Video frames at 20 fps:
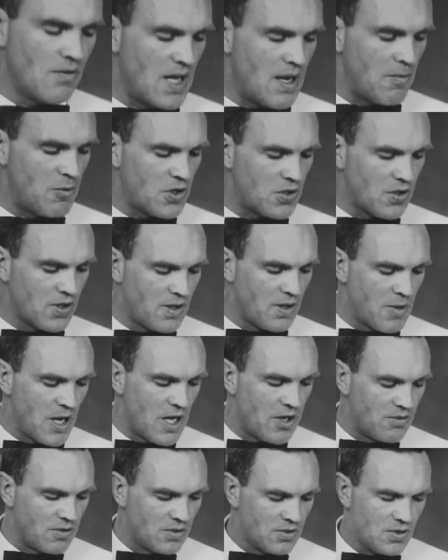of laboratory
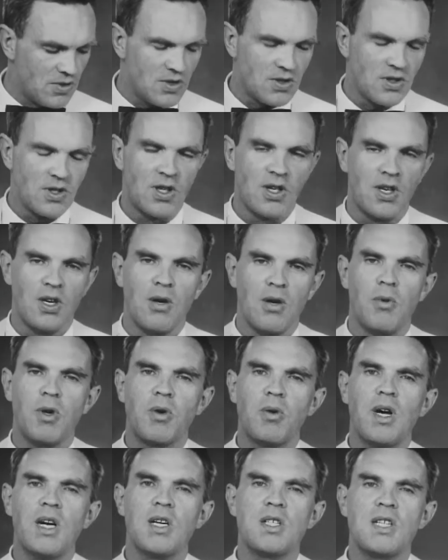manuals
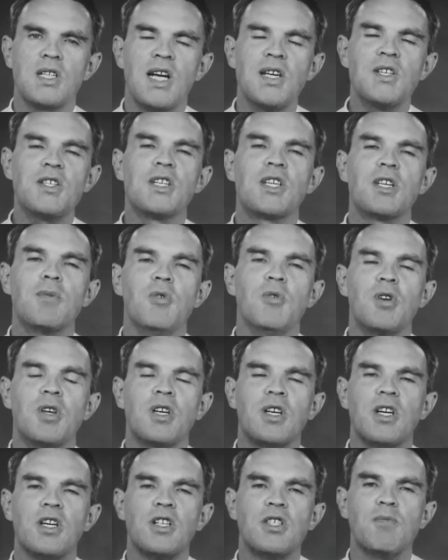requires constant
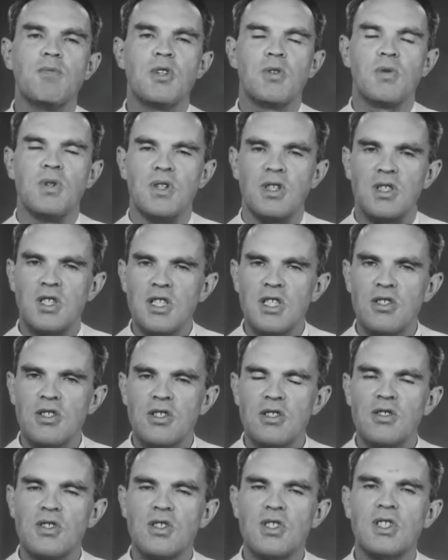communication between the
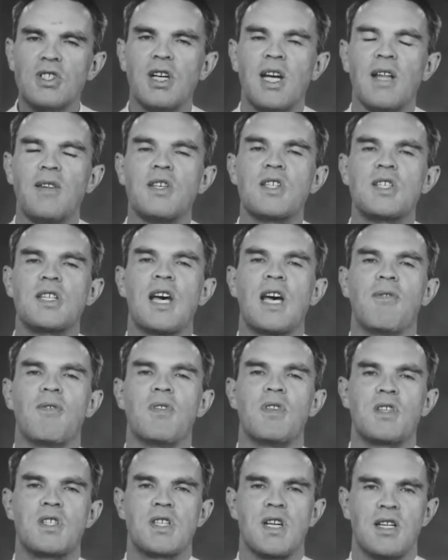teachers and the
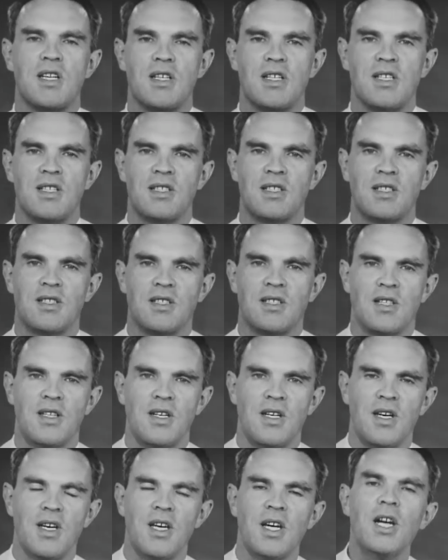staff of the study.
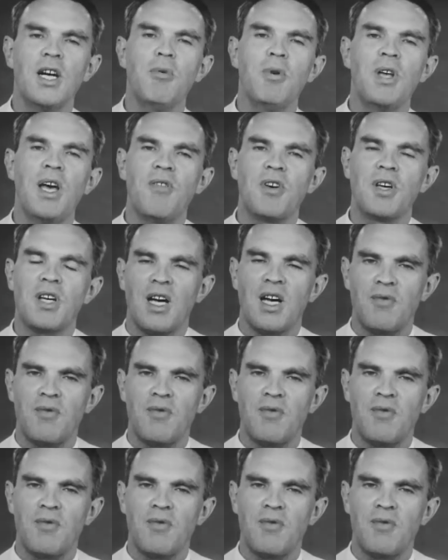Here we have a